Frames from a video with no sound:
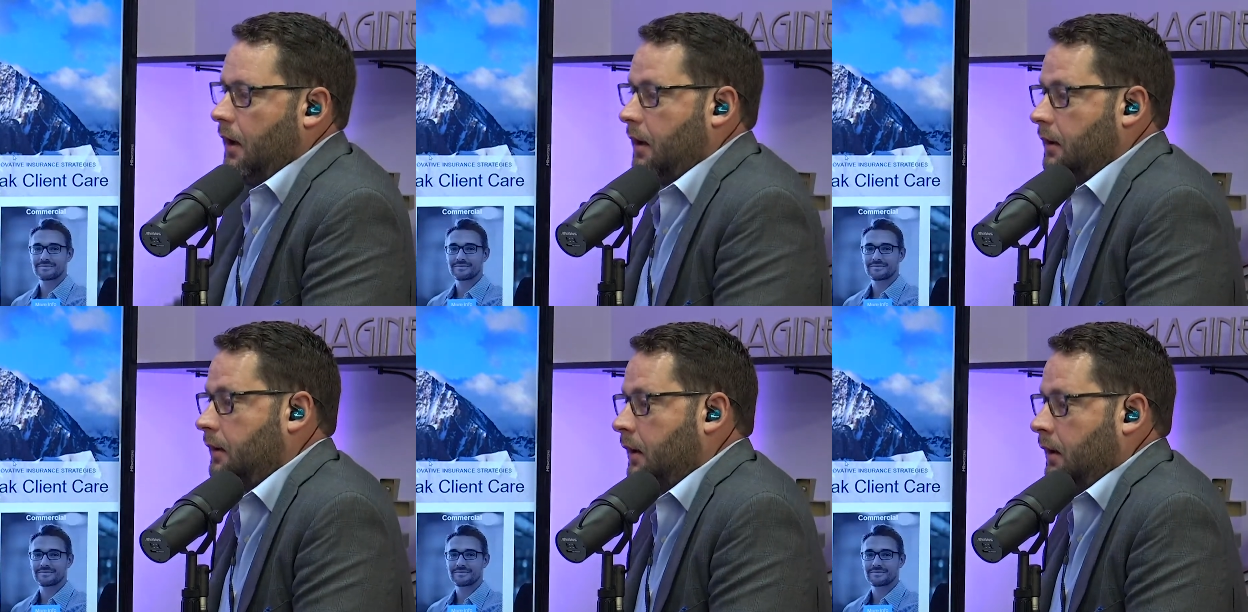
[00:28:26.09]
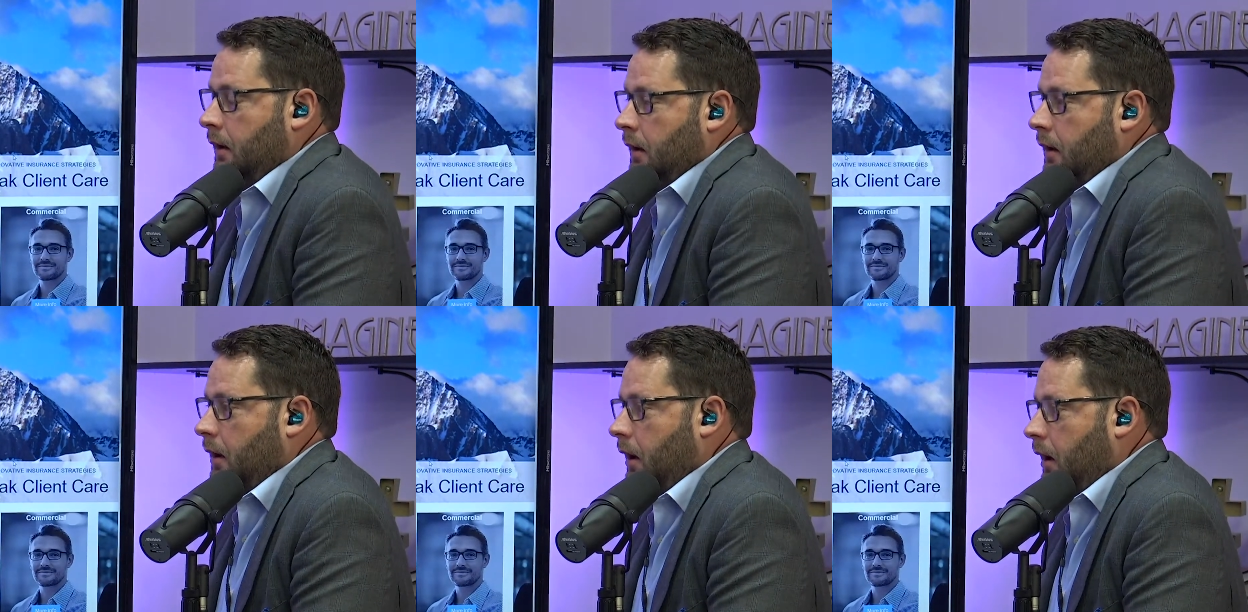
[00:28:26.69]
Speaker 1: and
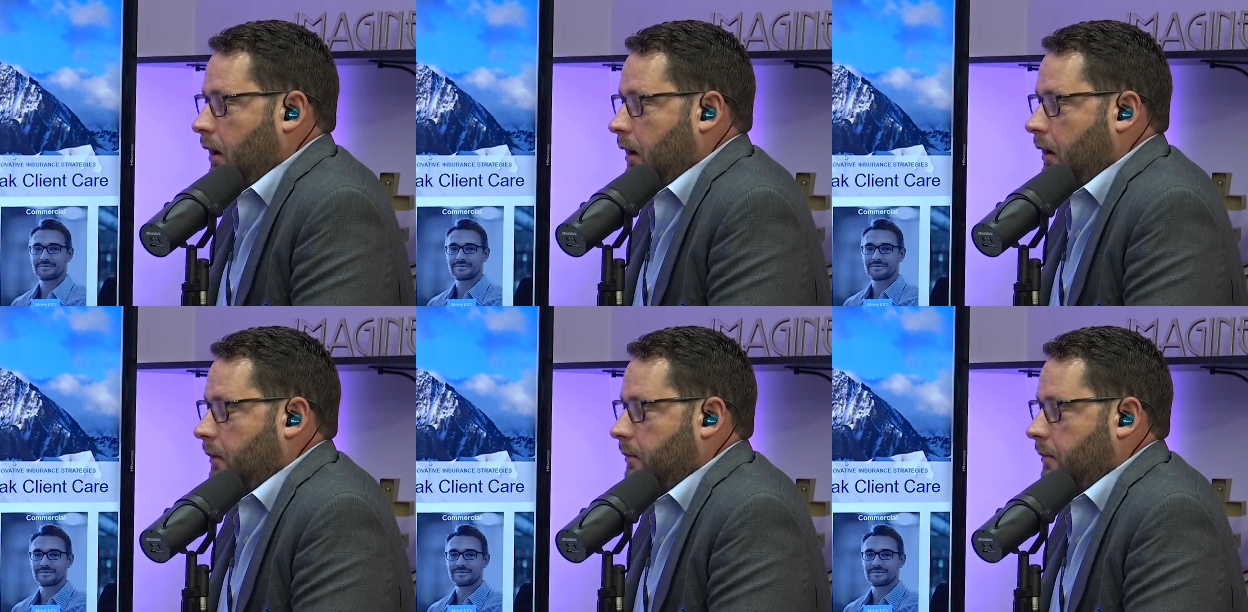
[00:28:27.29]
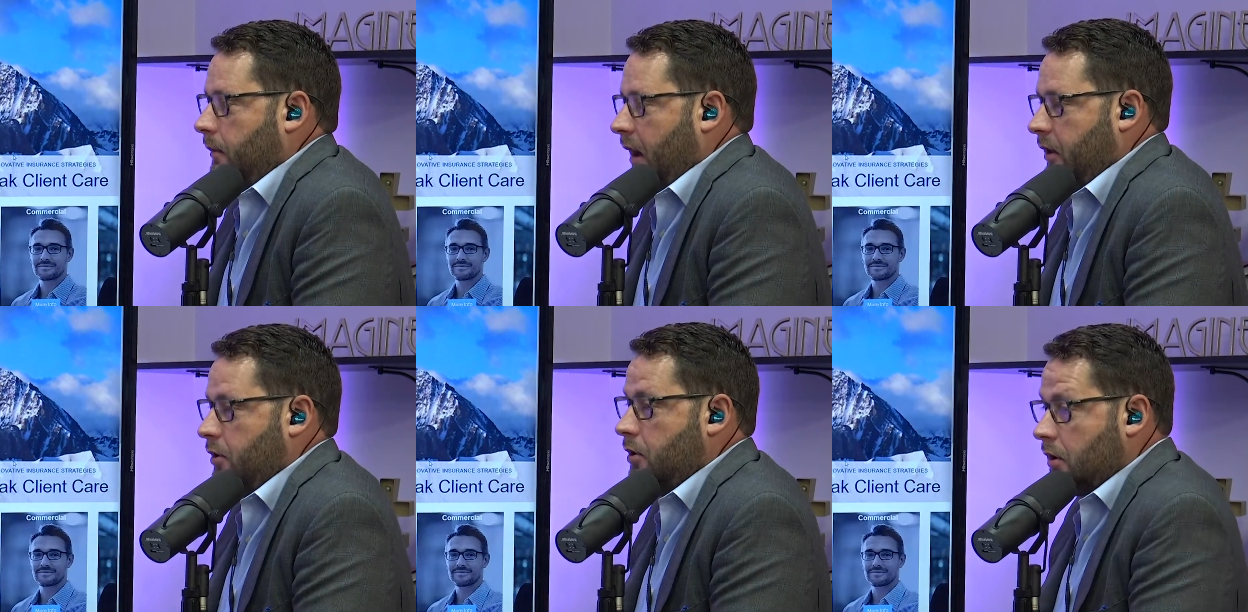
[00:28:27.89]
uh, I
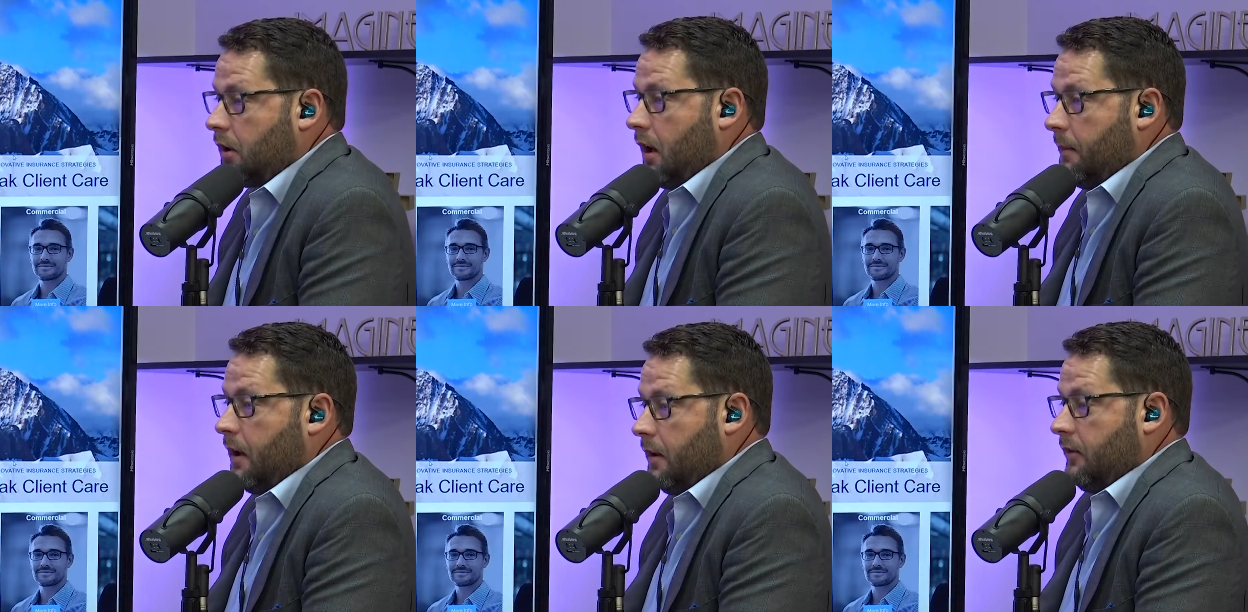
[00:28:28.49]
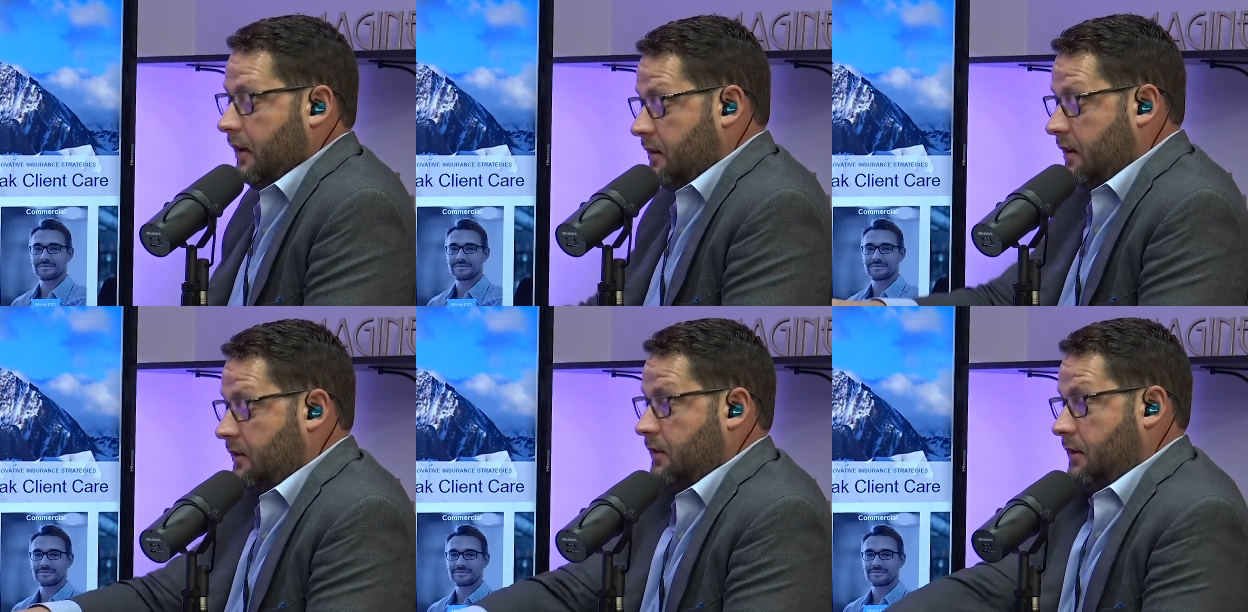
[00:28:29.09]
think you could come in and say
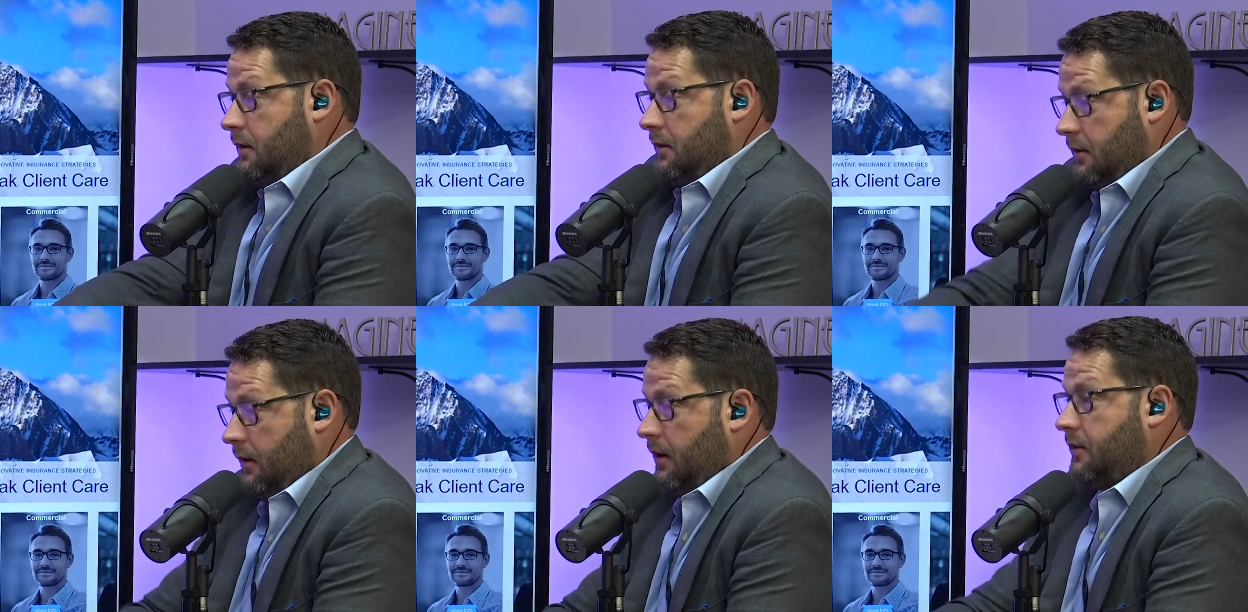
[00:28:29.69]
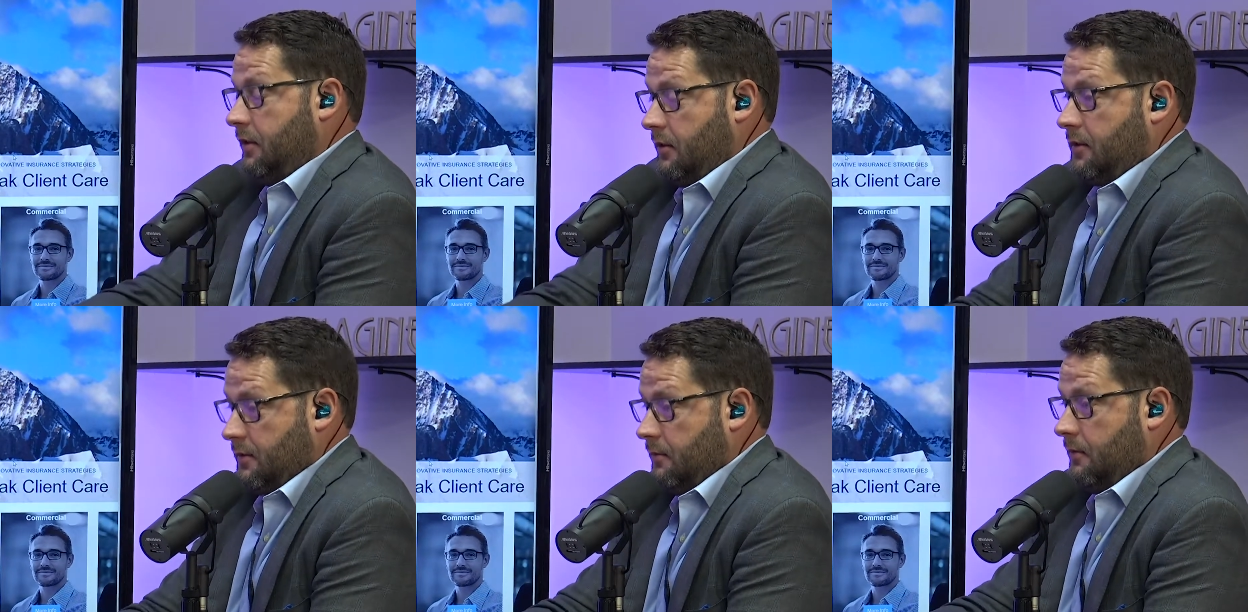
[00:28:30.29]
this this
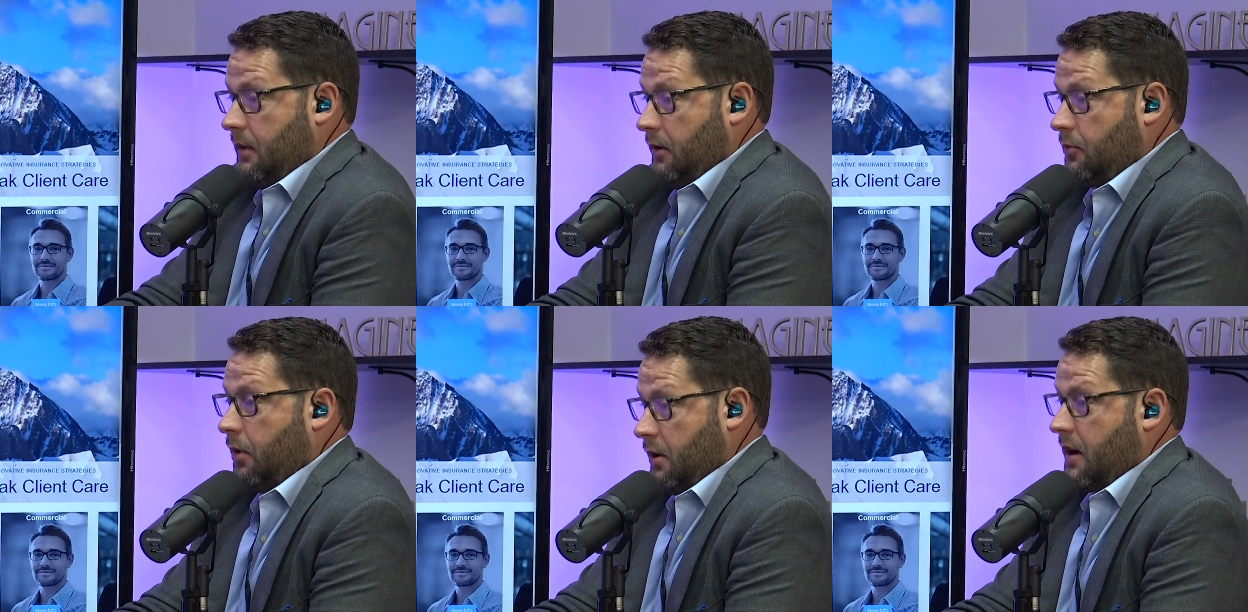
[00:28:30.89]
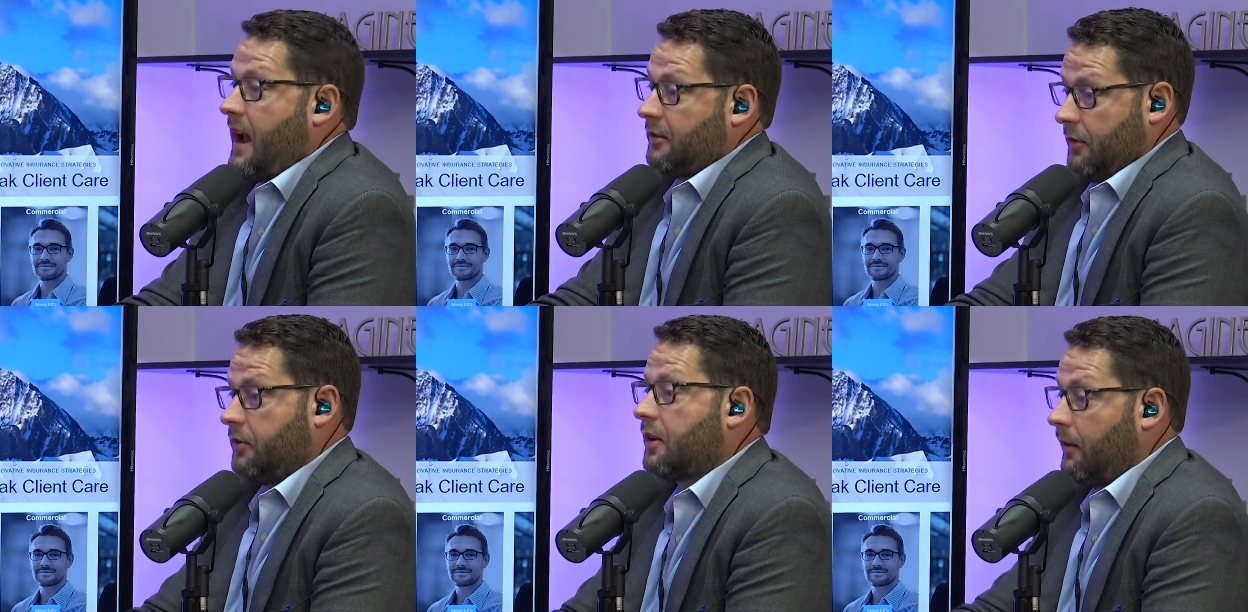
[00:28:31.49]
is is where your cash
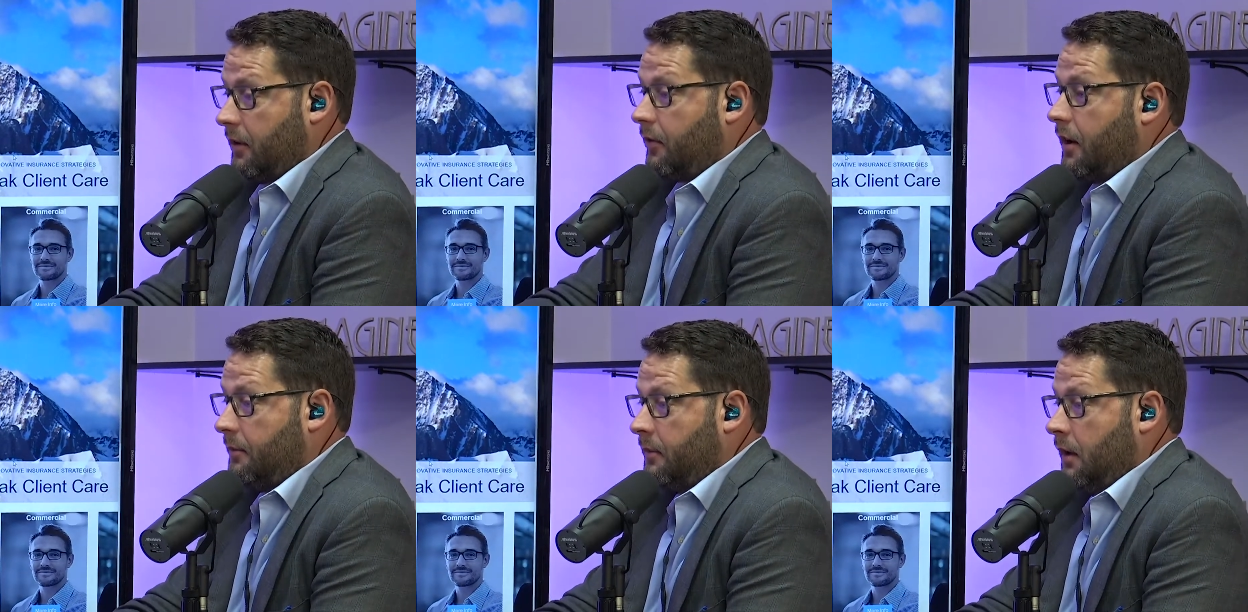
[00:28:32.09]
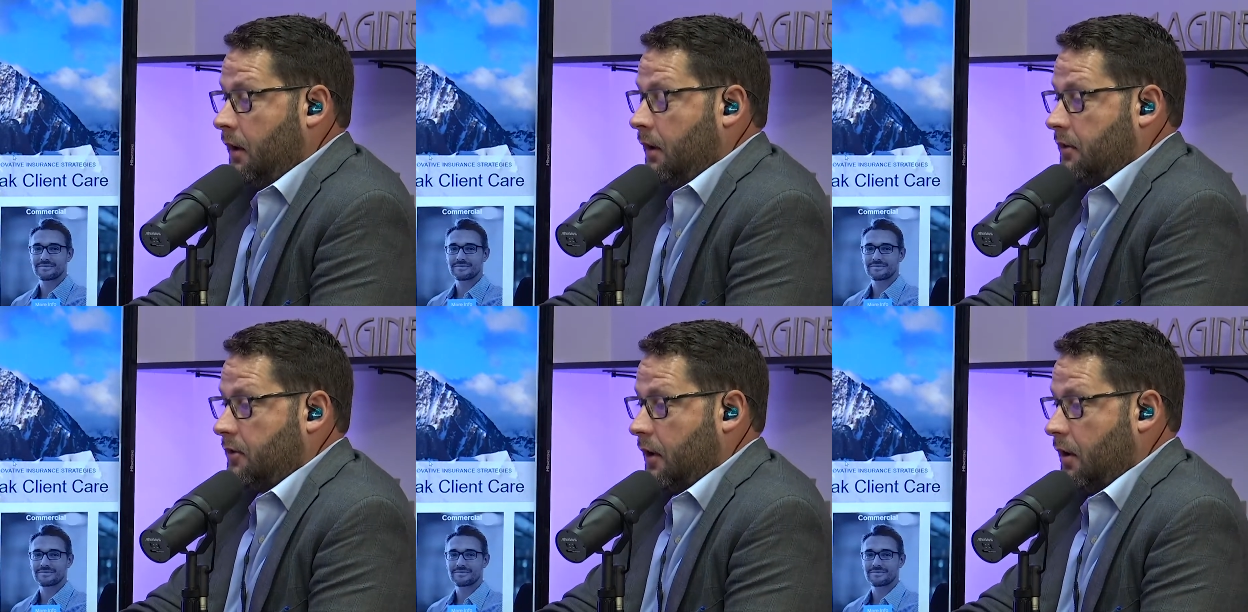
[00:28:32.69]
flow is coming from. Right.
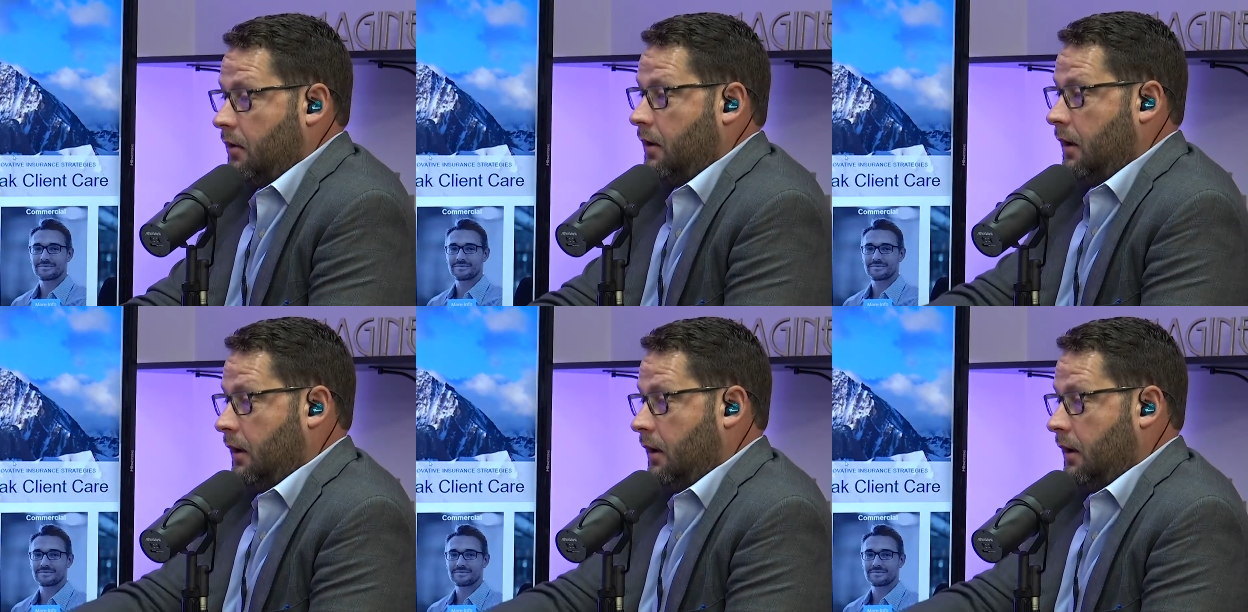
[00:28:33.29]
So